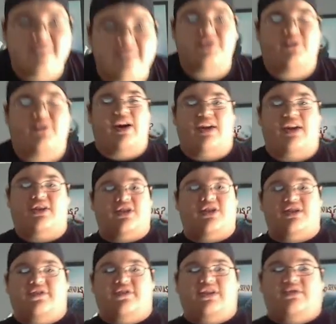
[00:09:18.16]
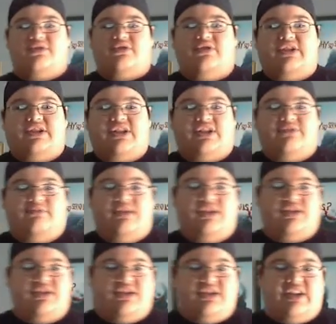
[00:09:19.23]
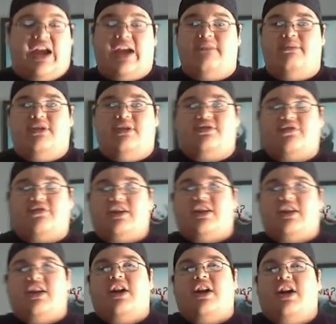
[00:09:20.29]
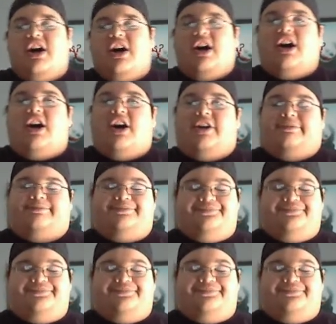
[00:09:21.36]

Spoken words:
Wow, I thought this video was only 6 minutes. It's 9 minutes already. I